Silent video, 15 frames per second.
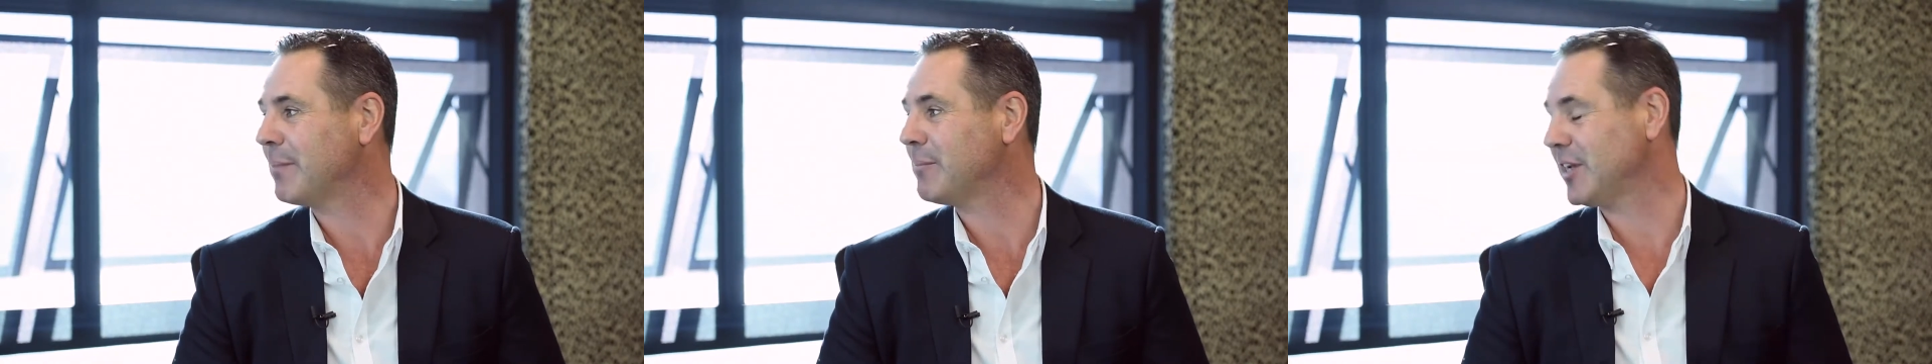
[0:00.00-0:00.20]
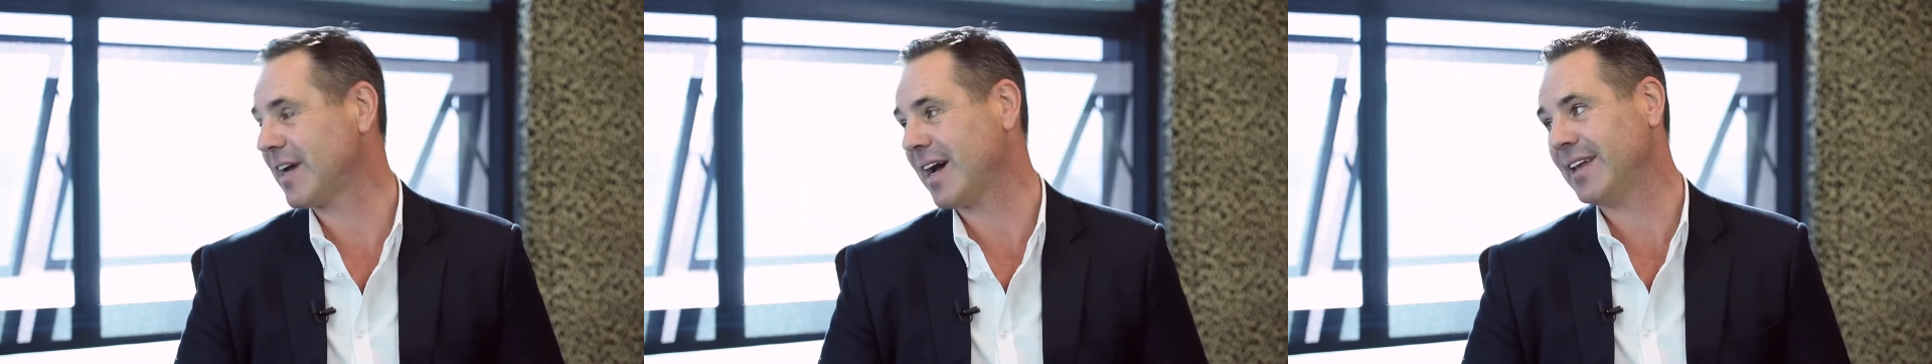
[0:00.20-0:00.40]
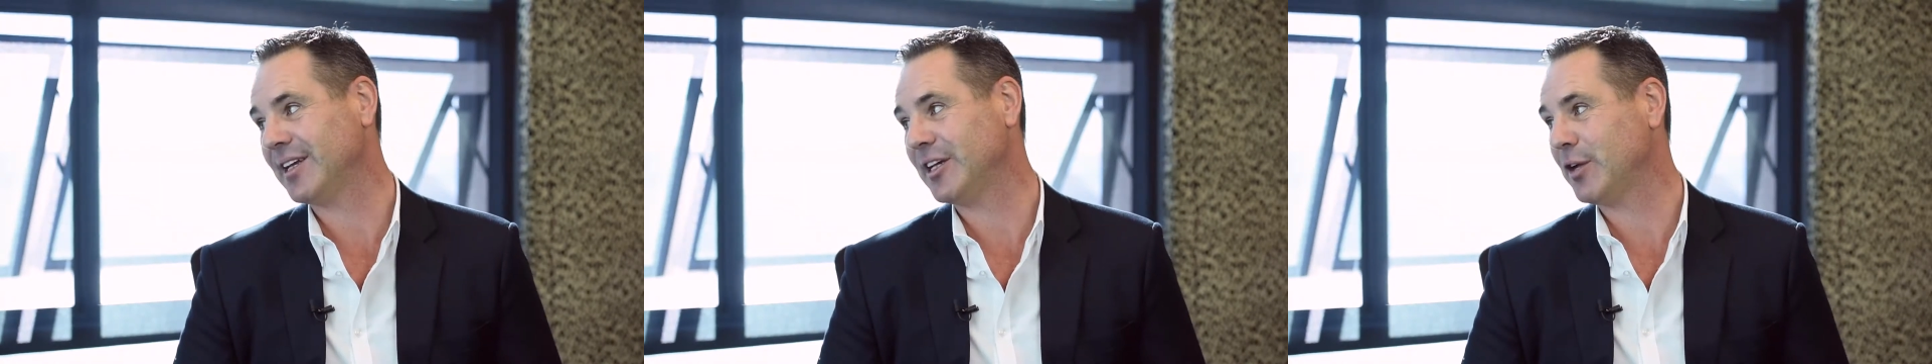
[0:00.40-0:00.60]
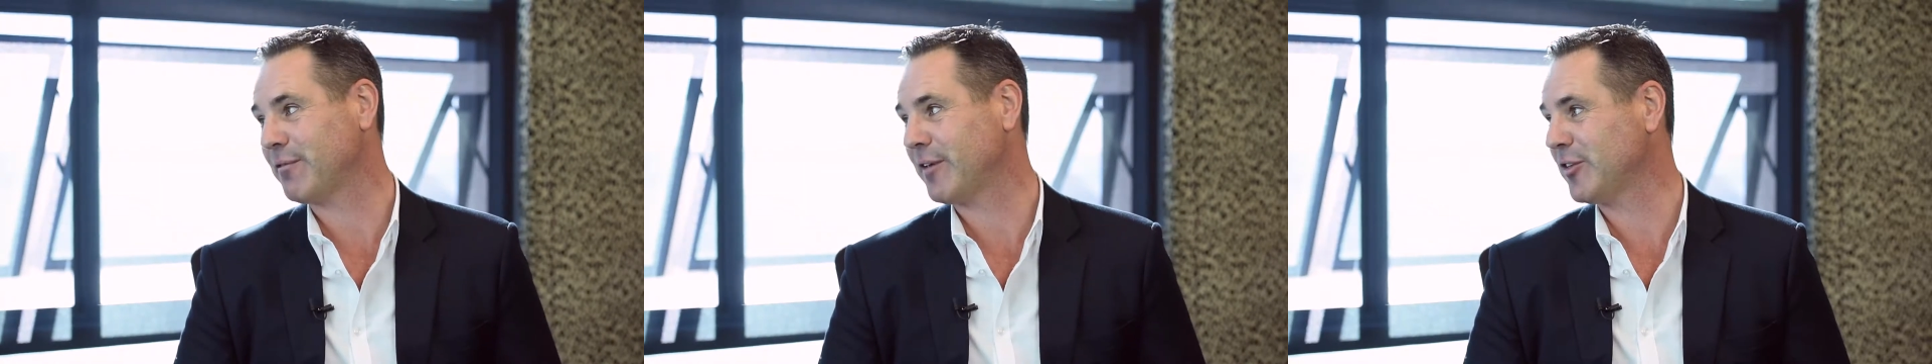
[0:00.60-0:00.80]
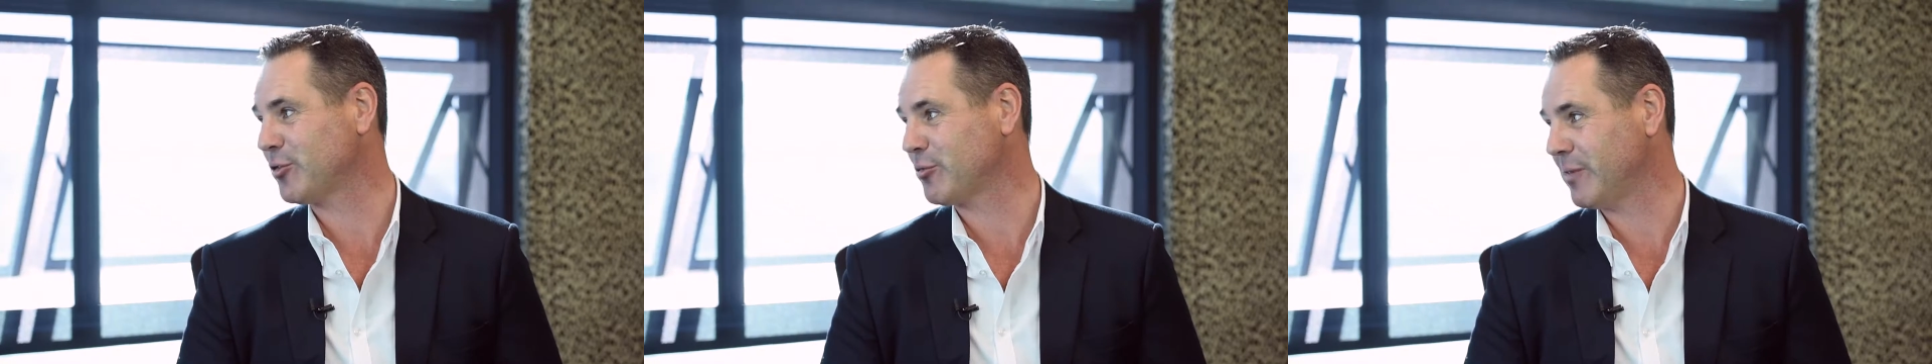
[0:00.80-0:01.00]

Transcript: You can't let your friends or